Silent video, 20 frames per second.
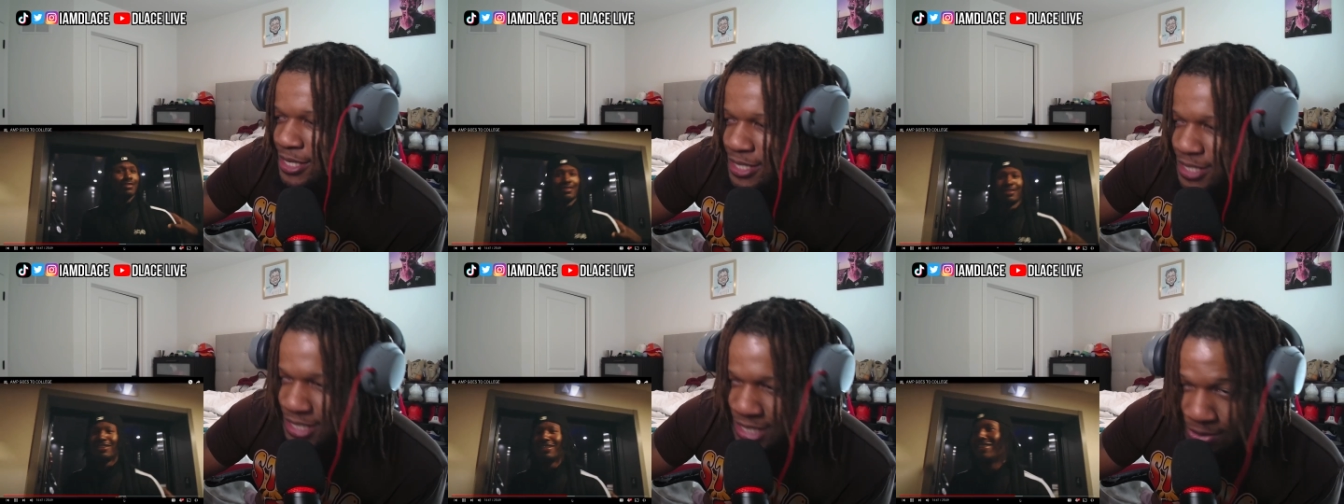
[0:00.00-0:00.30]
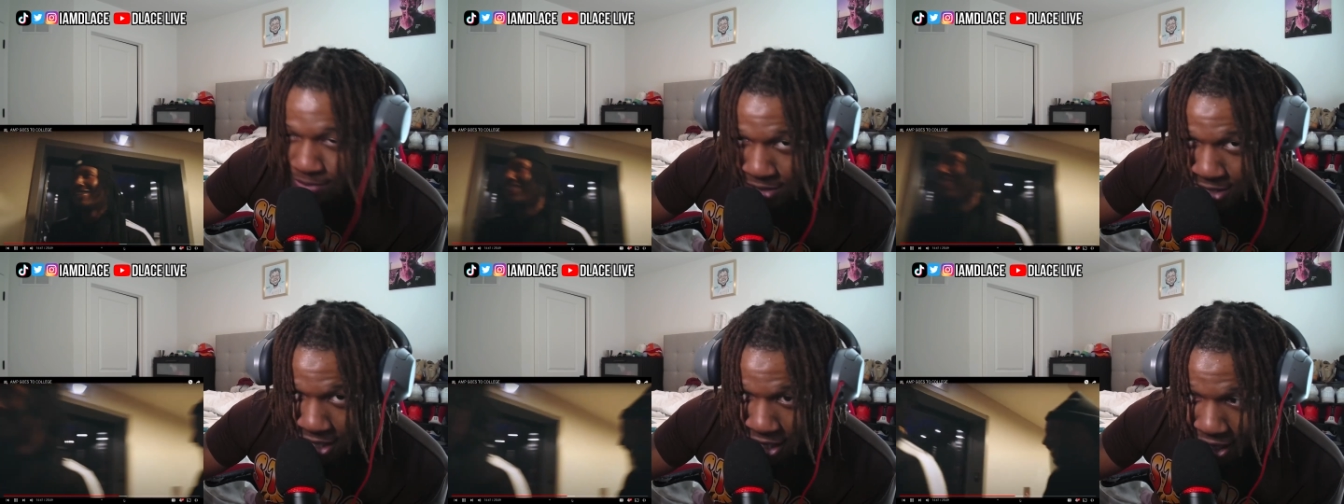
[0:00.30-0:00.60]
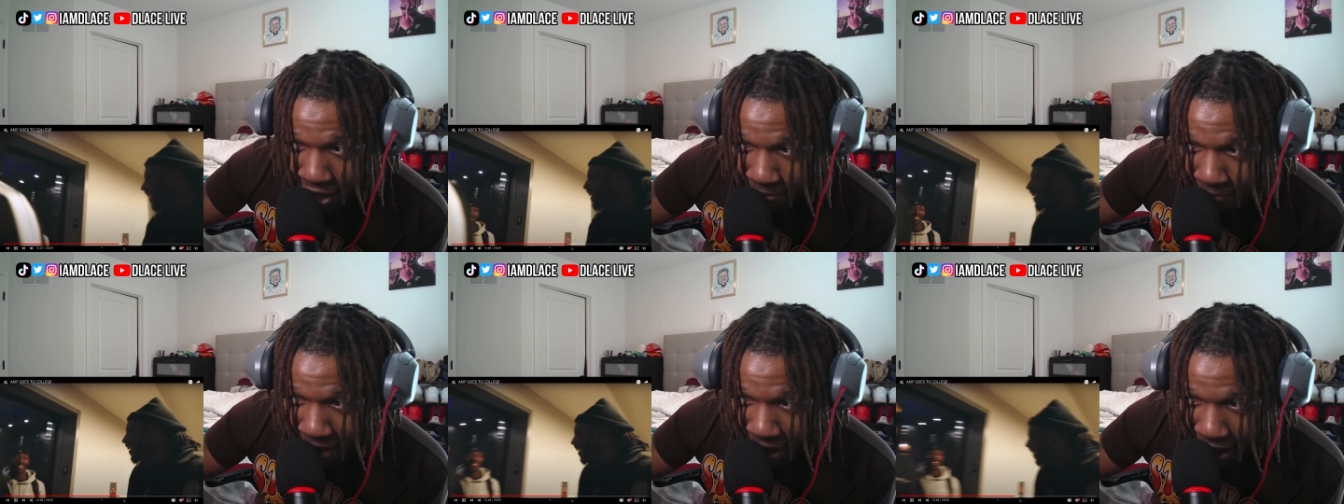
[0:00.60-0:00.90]
Someone's
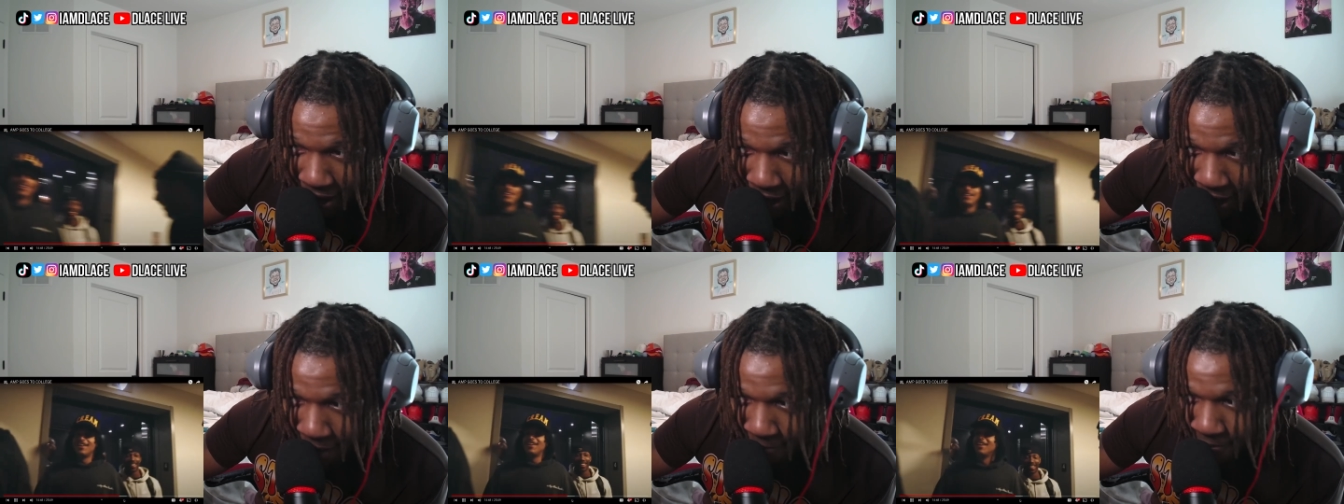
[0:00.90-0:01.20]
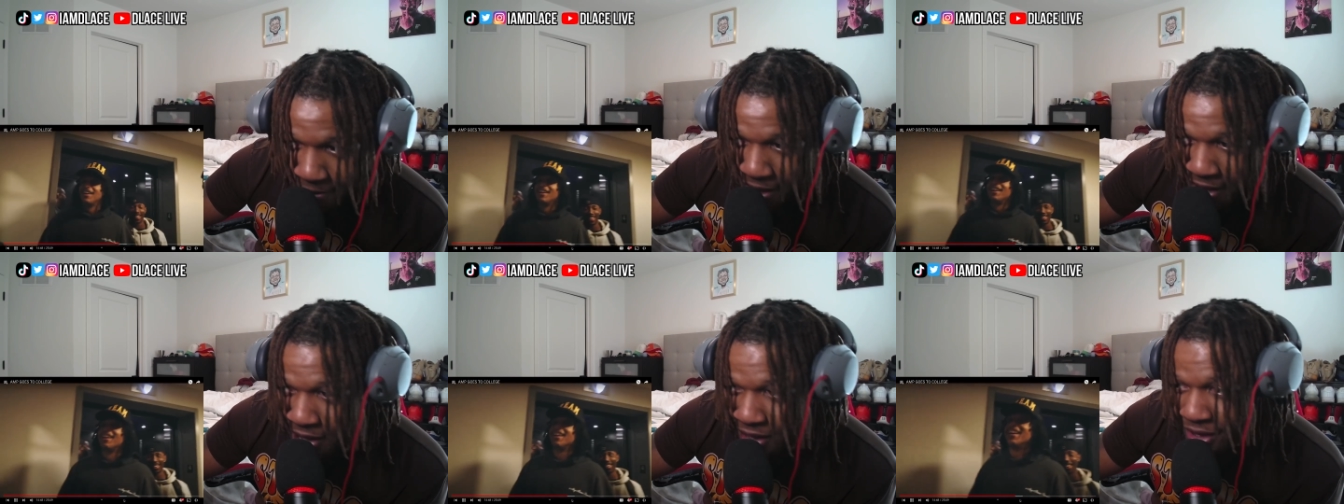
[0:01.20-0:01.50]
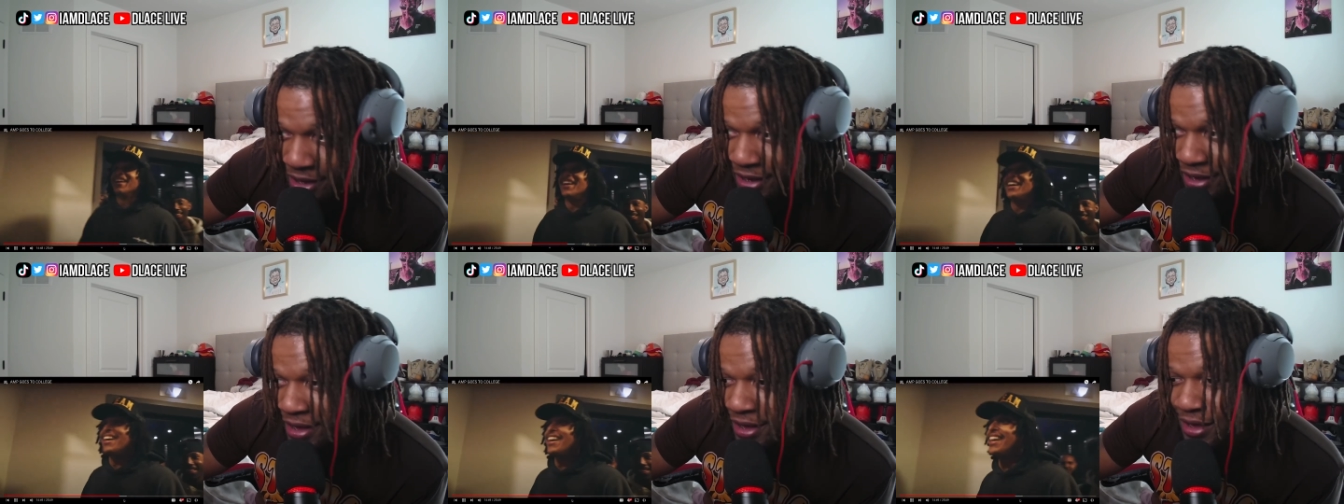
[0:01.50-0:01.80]
looking back at me.
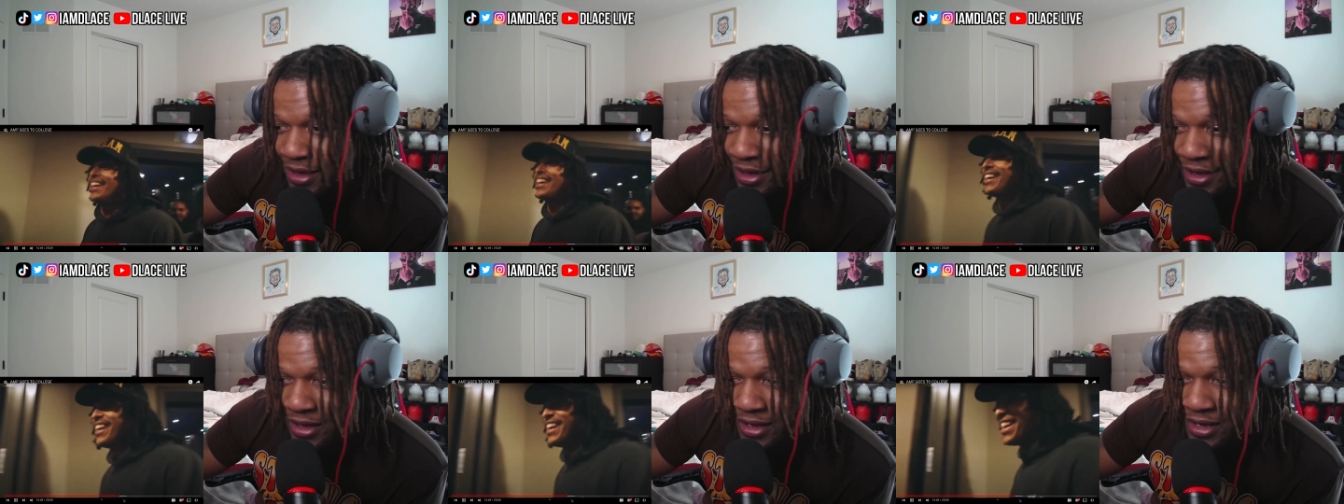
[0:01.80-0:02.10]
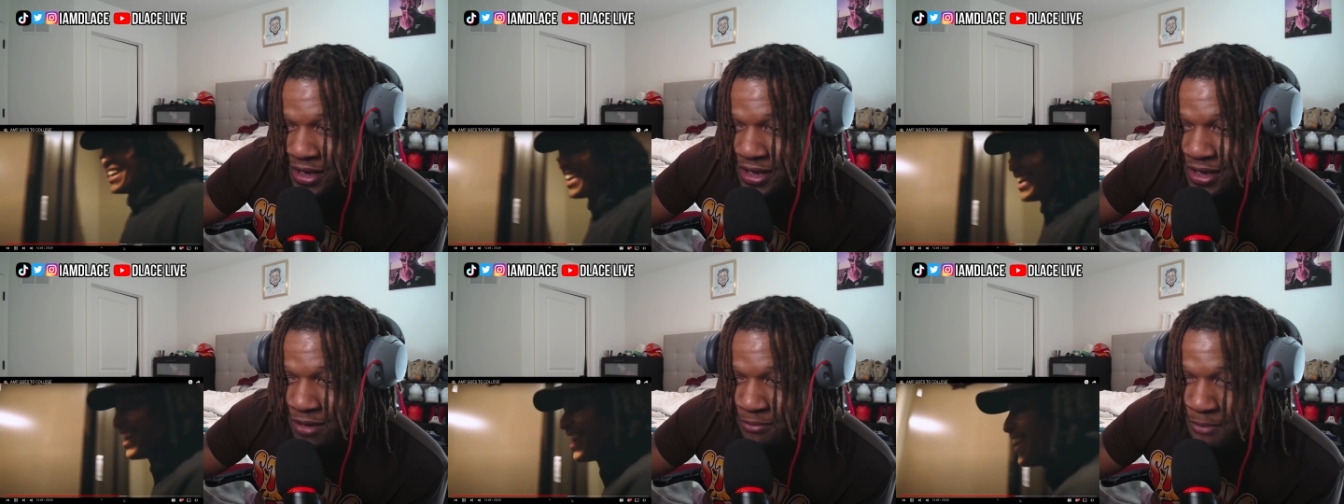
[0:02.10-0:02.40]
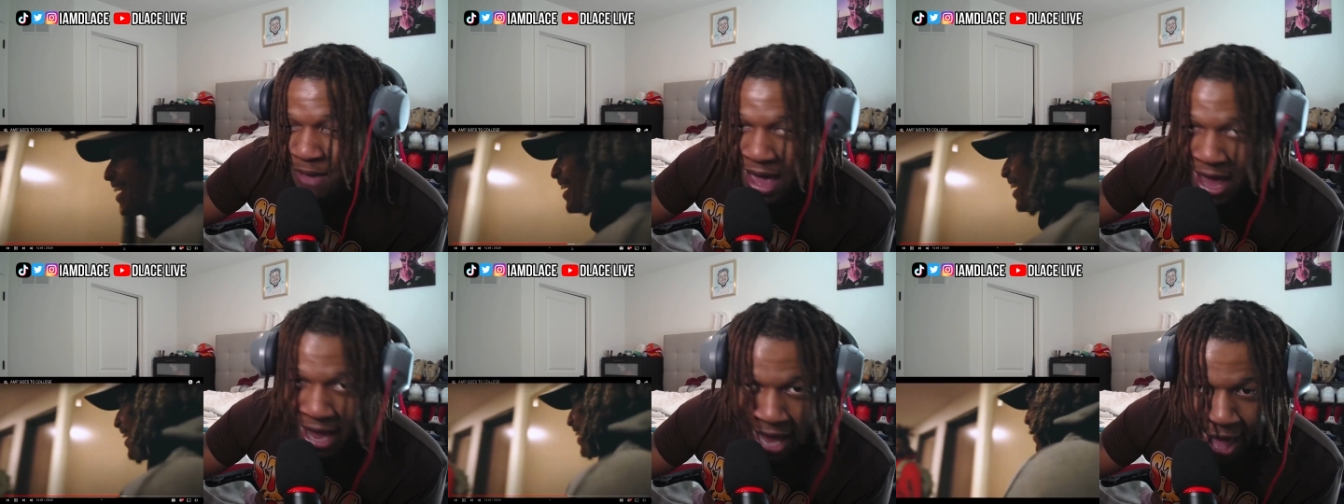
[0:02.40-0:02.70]

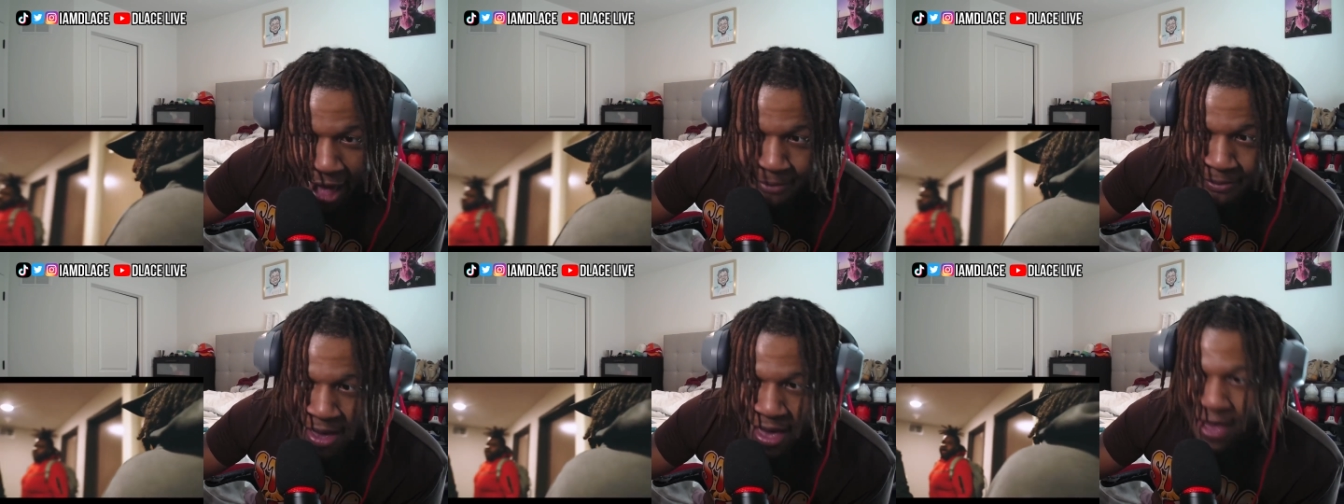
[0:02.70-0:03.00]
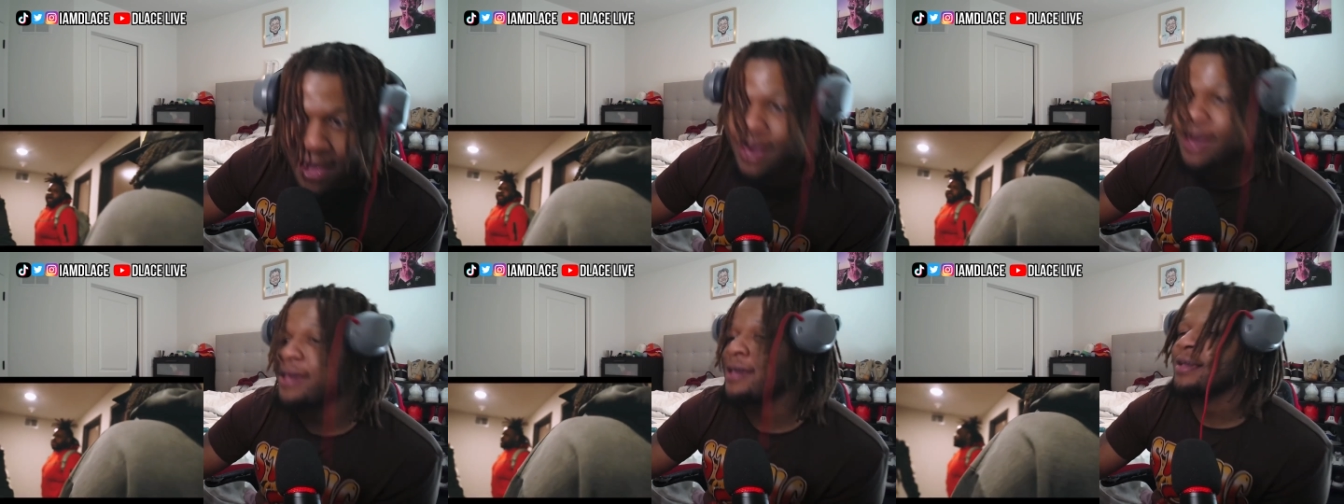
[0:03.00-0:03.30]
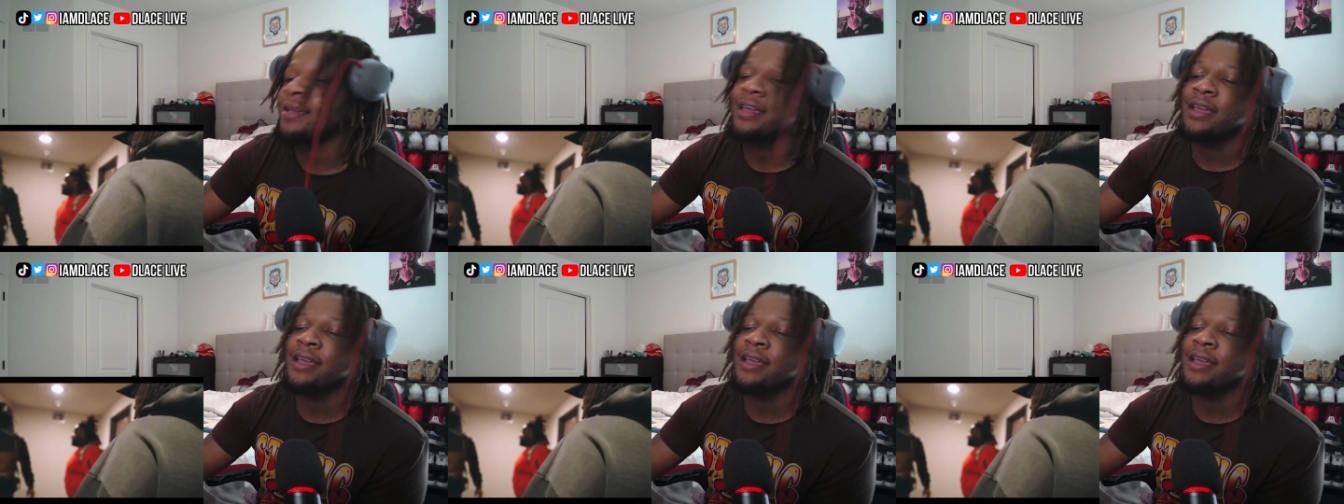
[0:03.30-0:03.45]
Back at me.